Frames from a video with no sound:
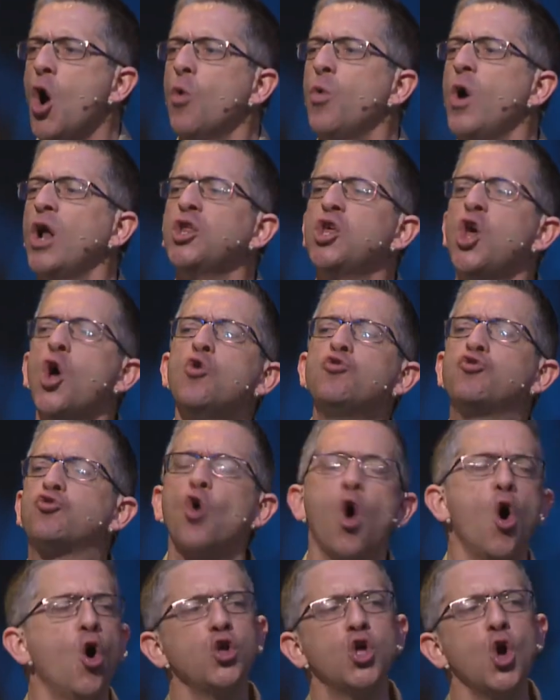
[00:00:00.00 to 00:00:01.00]
well, you
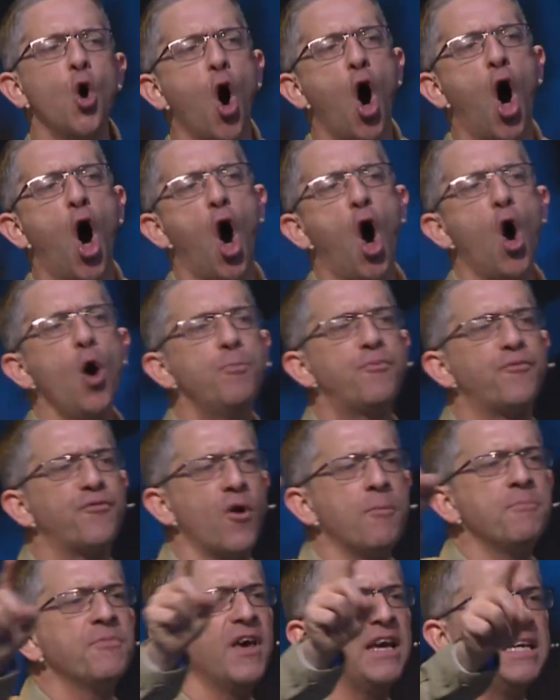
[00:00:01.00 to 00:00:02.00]
draw your hope
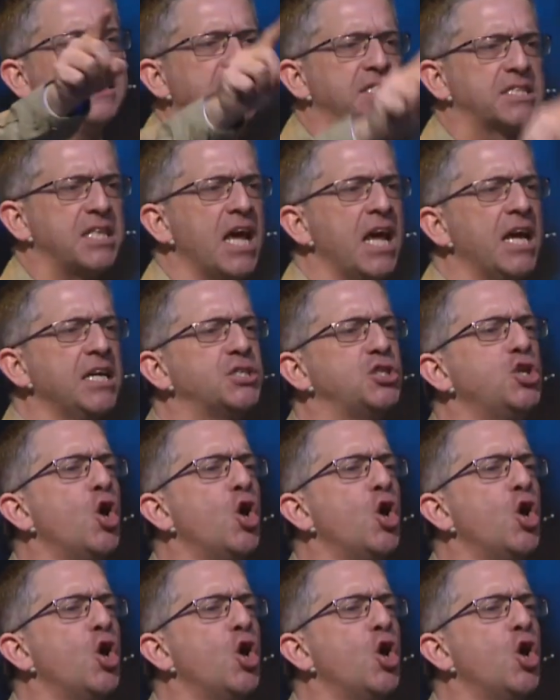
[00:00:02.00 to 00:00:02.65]
from these things.